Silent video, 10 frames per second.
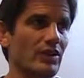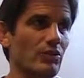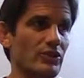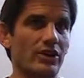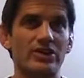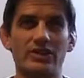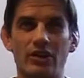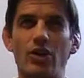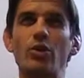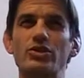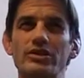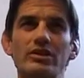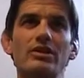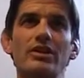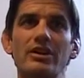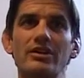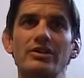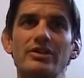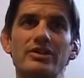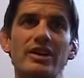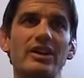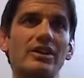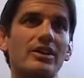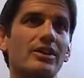was going to start coaching at Arizona State.